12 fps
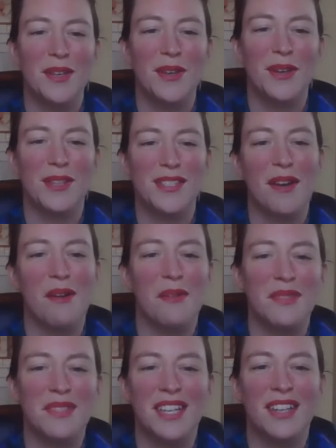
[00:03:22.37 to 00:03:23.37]

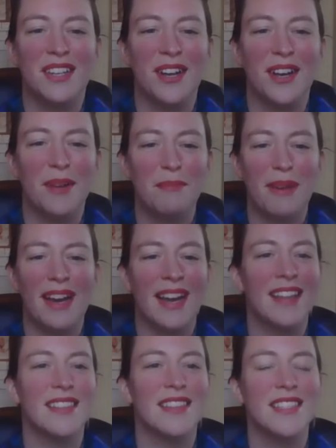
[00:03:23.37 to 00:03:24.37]
yourselves and your
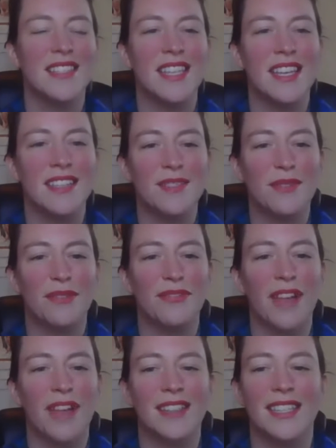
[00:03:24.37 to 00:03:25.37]
behind the scenes
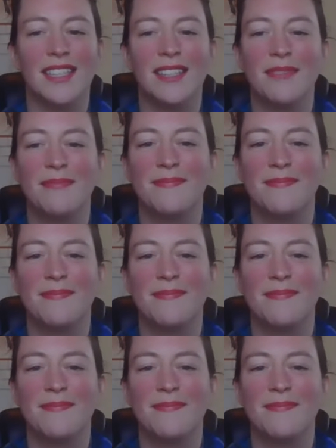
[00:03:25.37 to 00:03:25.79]
reflected